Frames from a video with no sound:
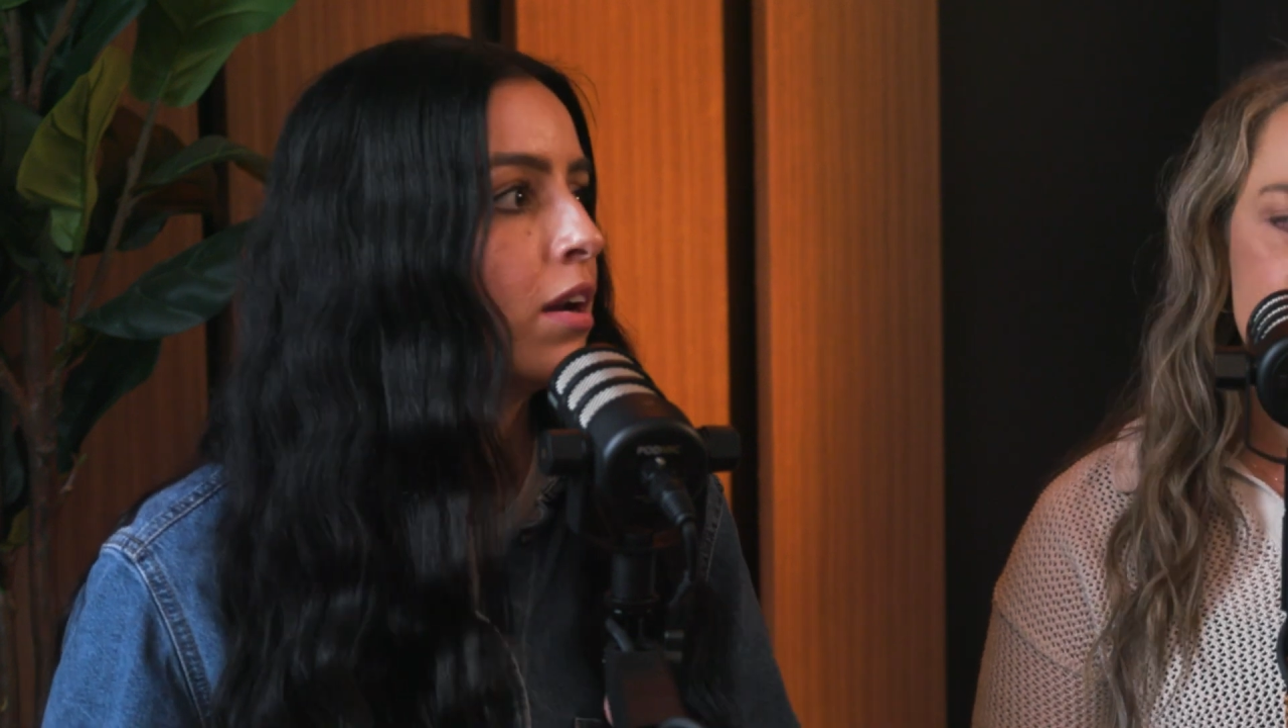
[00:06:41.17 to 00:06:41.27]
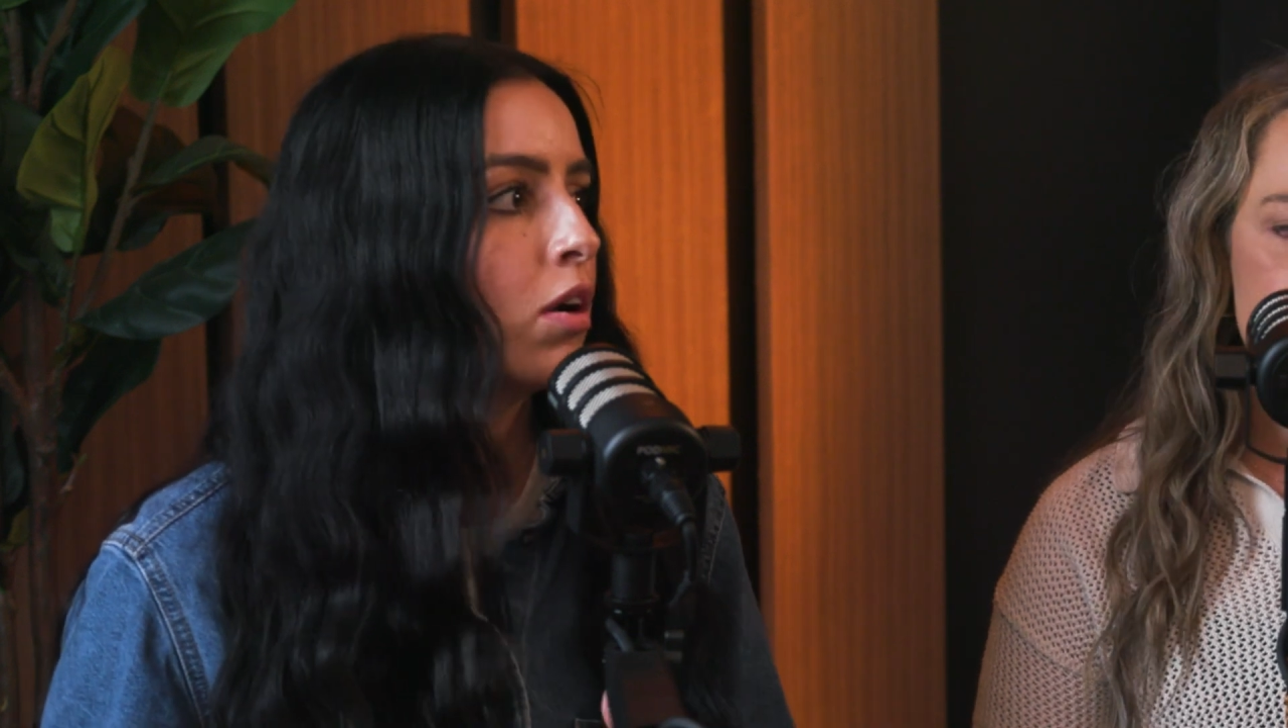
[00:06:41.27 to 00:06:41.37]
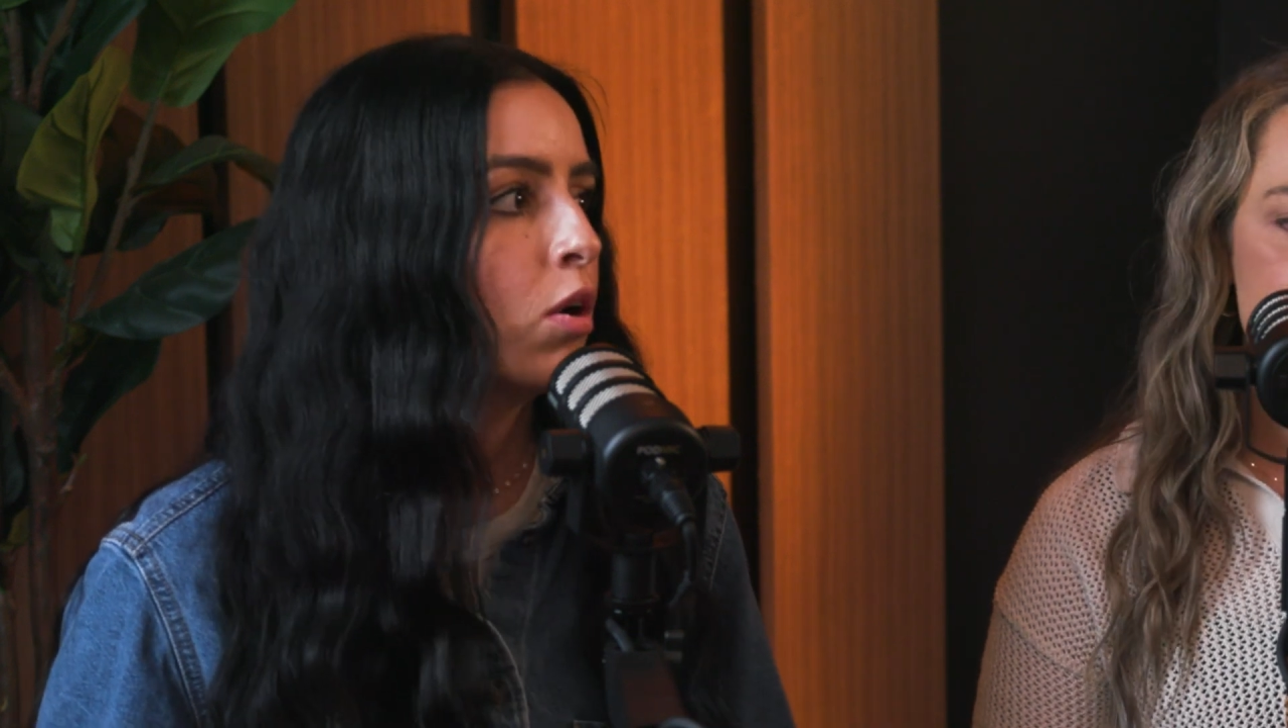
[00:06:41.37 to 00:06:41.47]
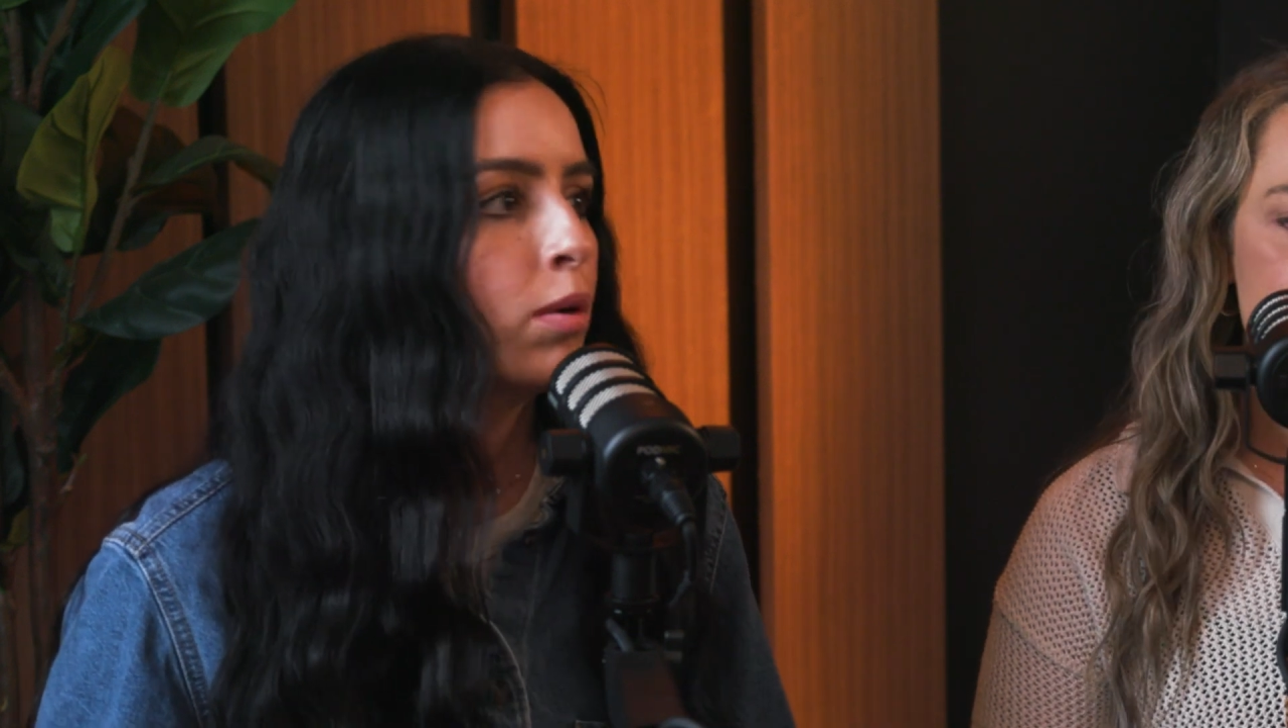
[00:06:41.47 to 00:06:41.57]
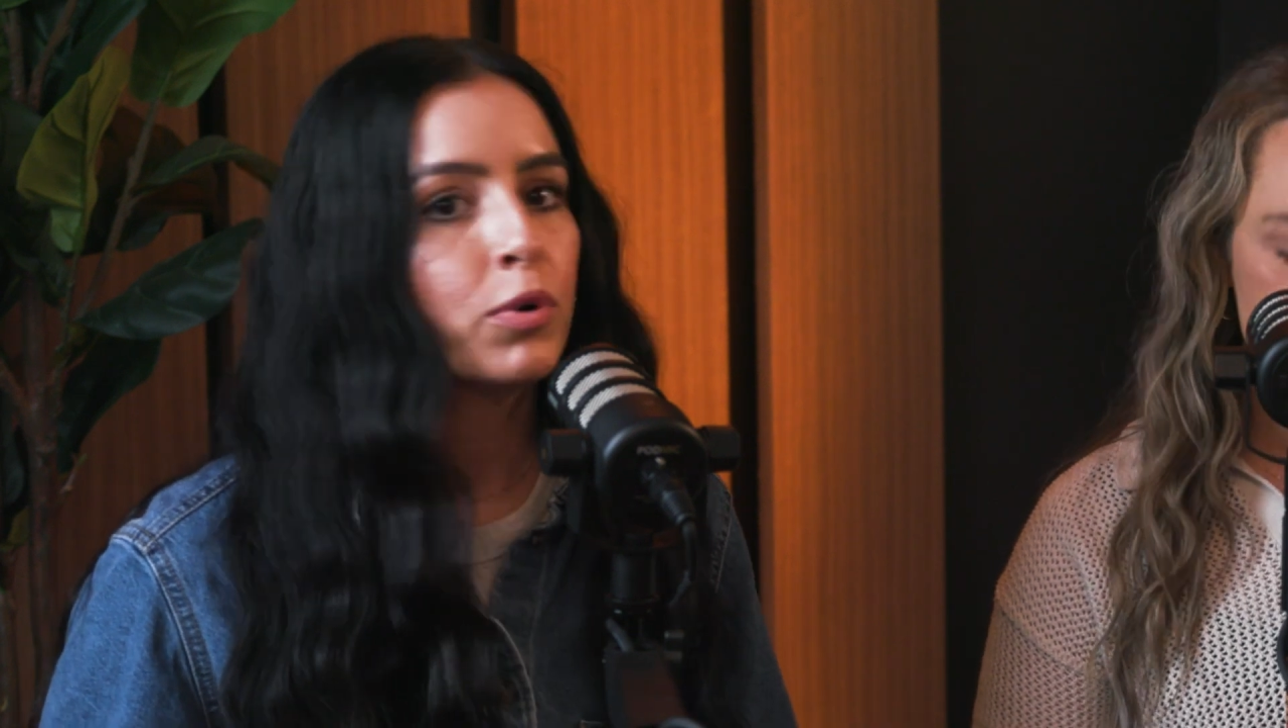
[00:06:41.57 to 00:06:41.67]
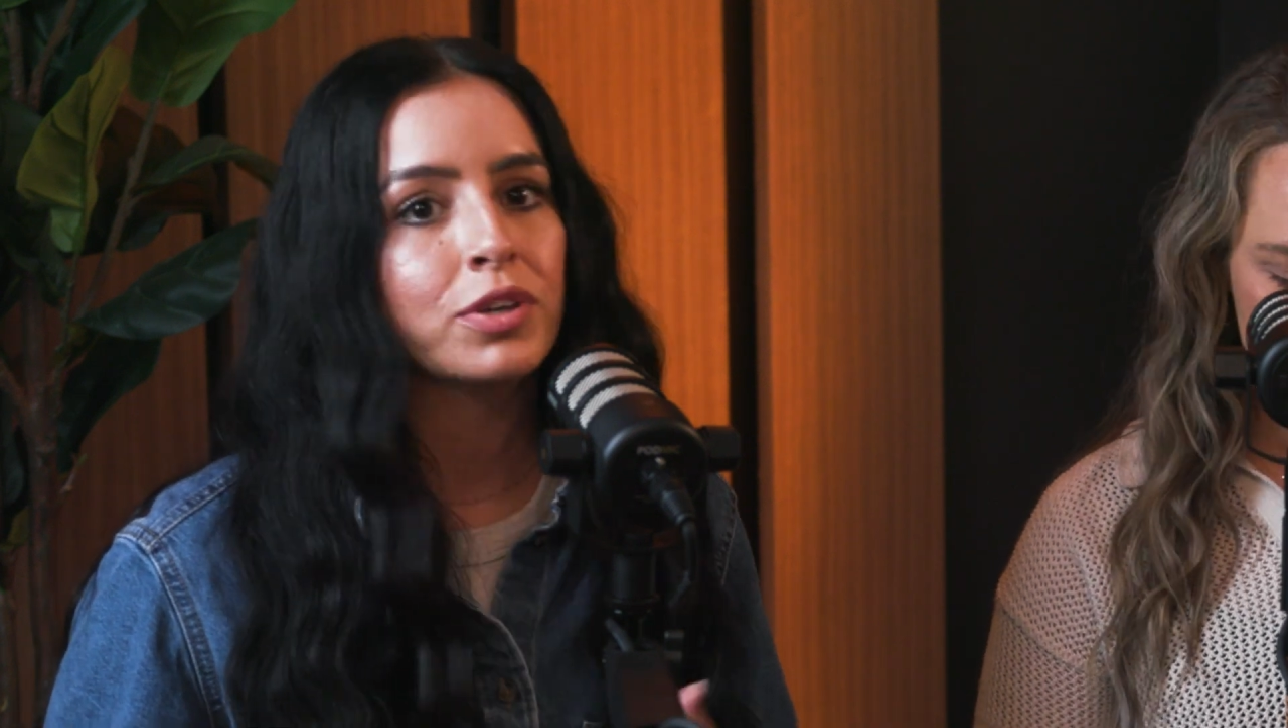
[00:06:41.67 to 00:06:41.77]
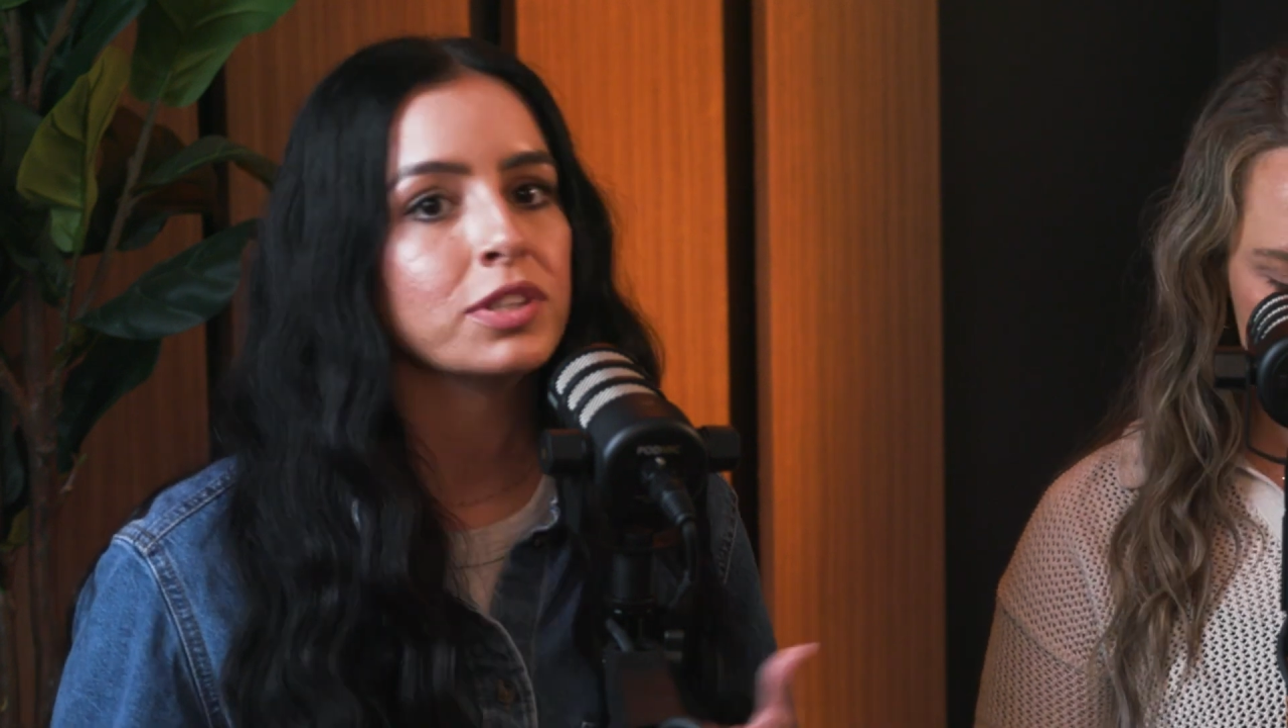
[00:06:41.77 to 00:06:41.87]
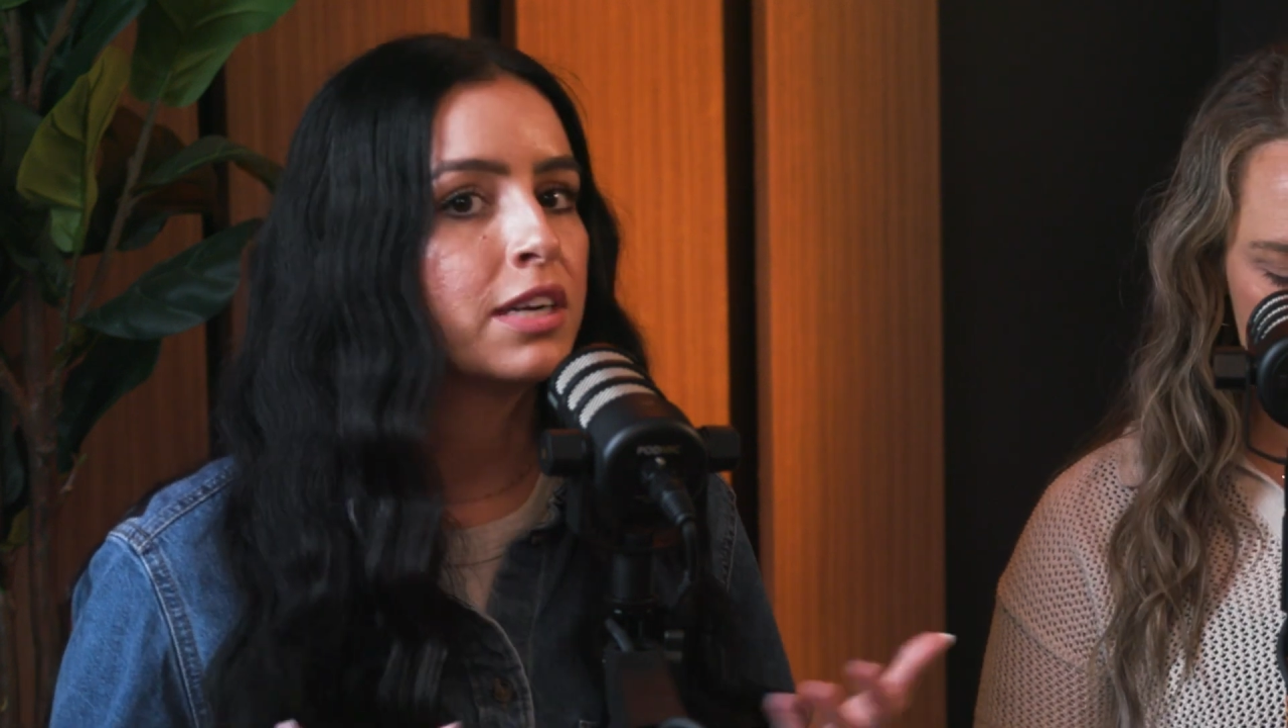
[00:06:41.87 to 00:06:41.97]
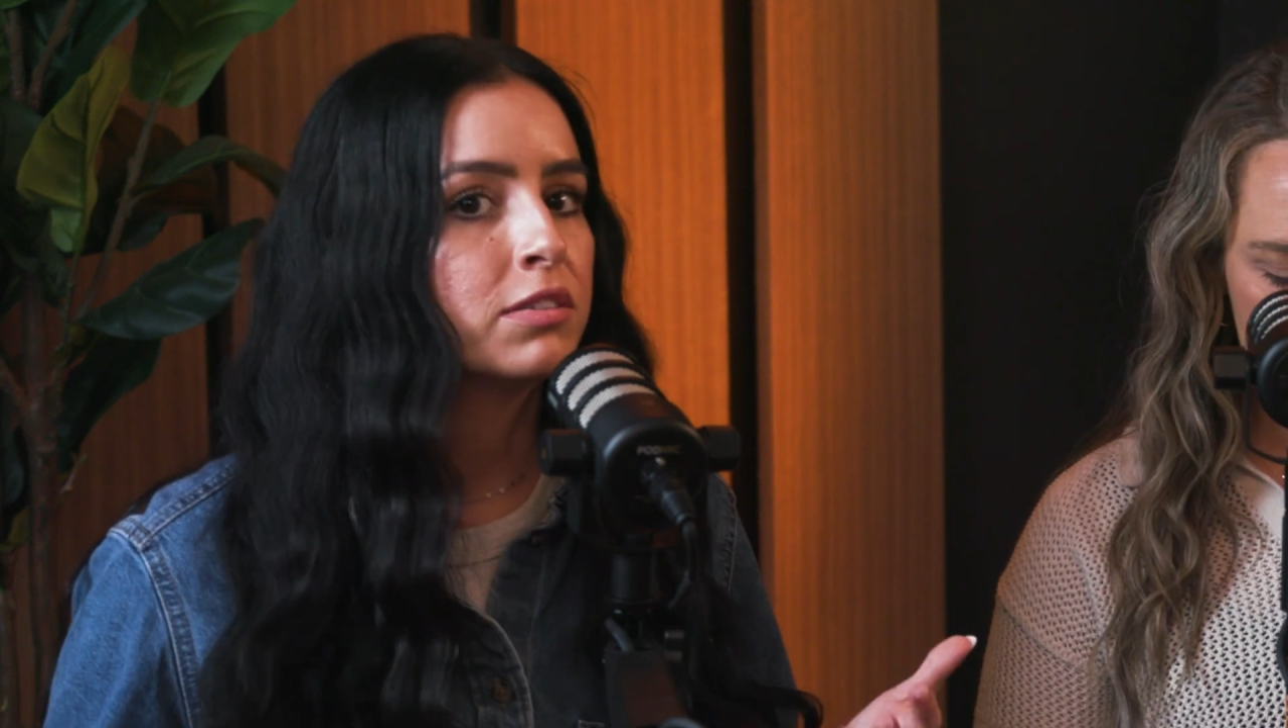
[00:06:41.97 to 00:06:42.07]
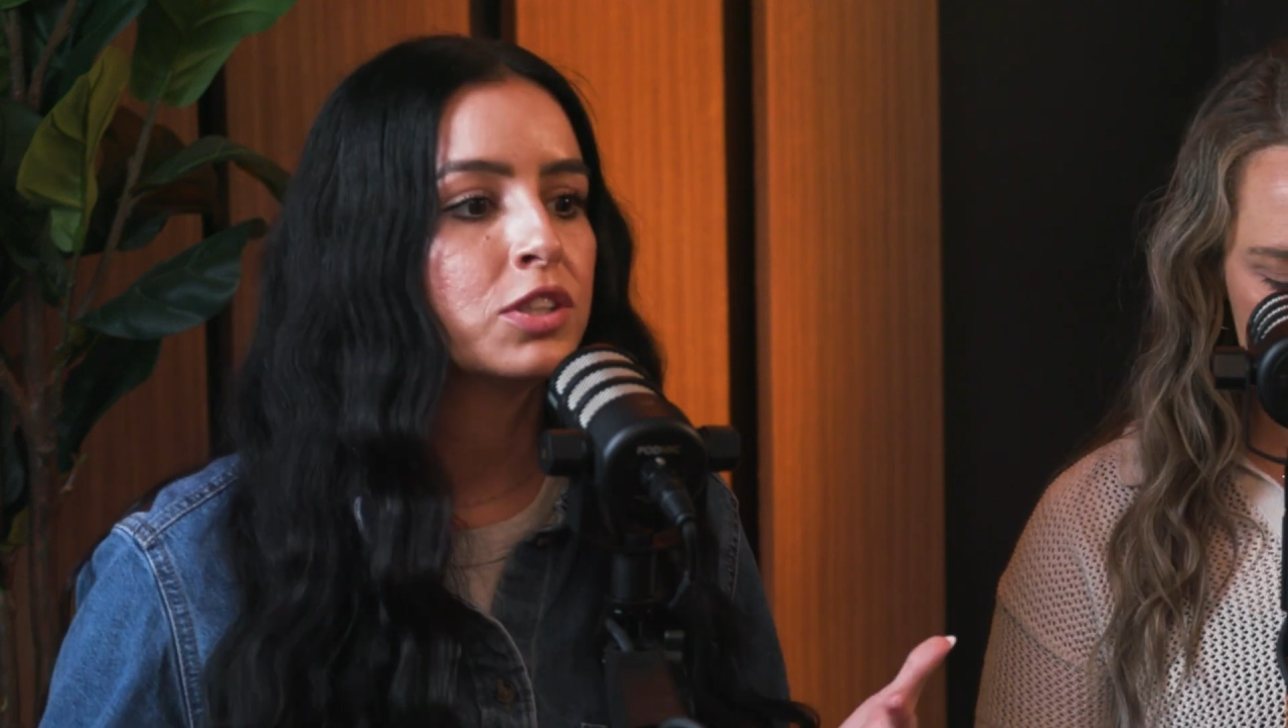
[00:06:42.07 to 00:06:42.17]
it all
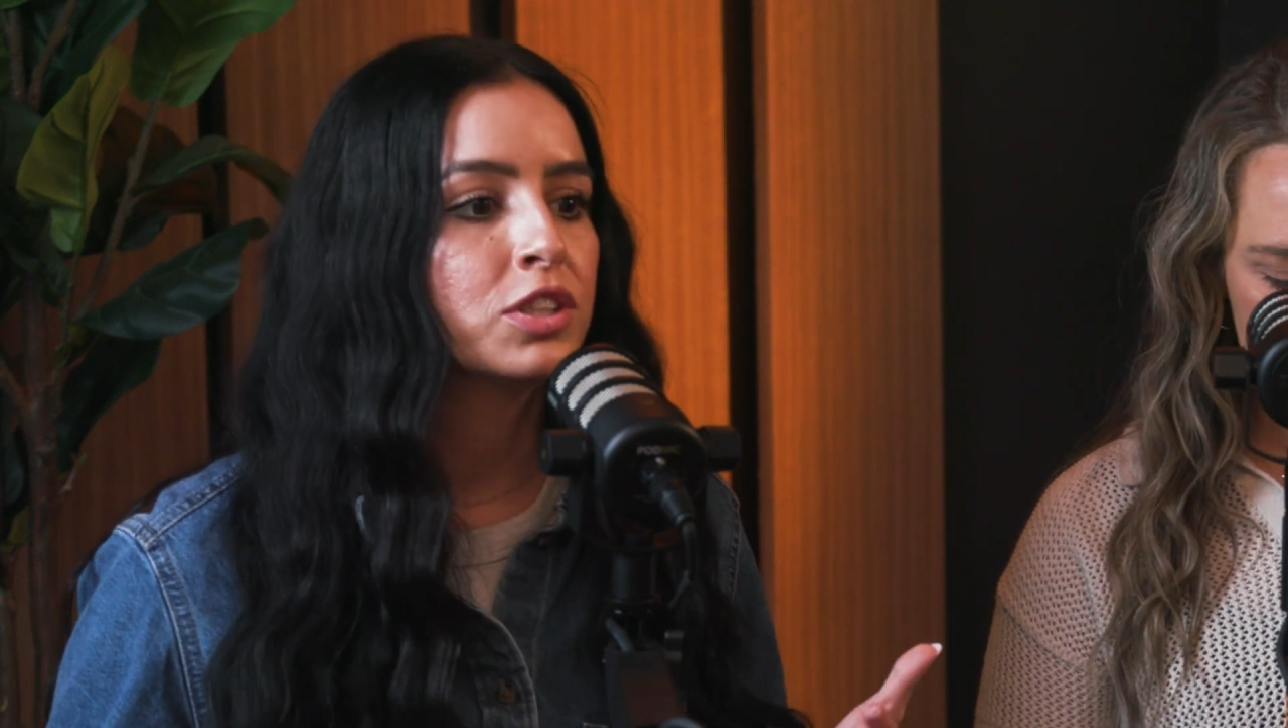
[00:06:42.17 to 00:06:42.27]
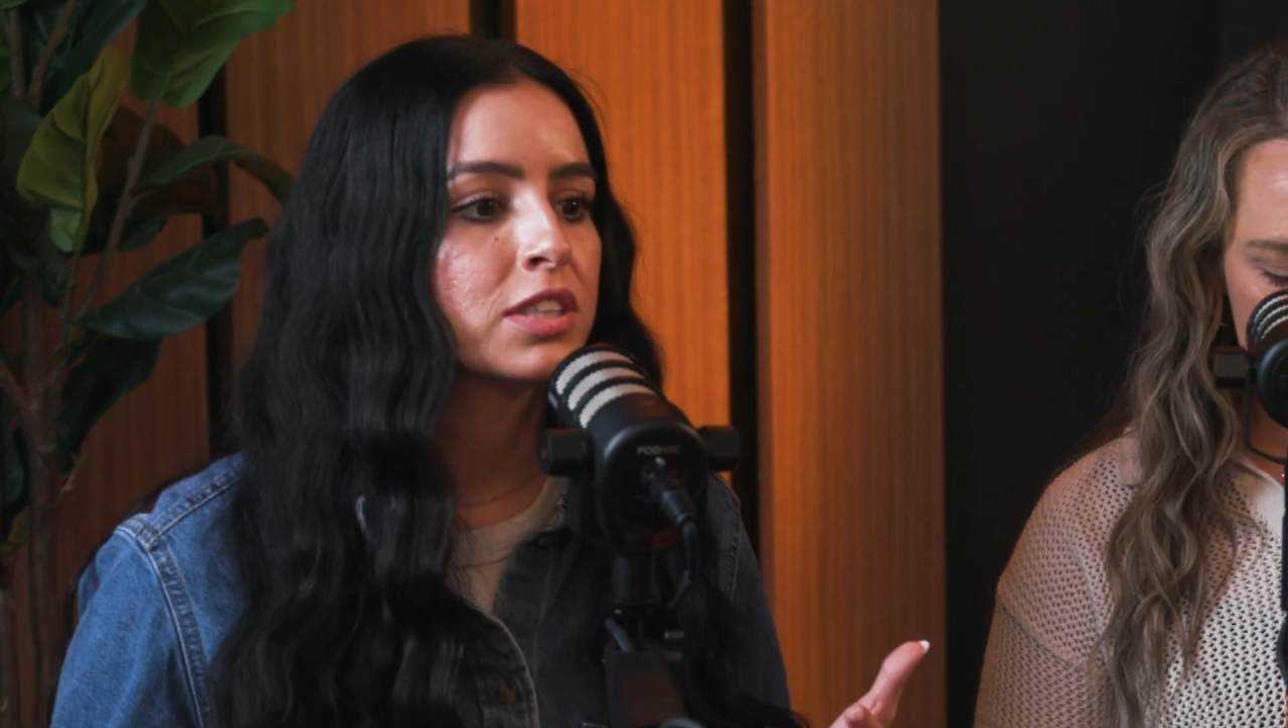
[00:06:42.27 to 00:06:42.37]
boils down to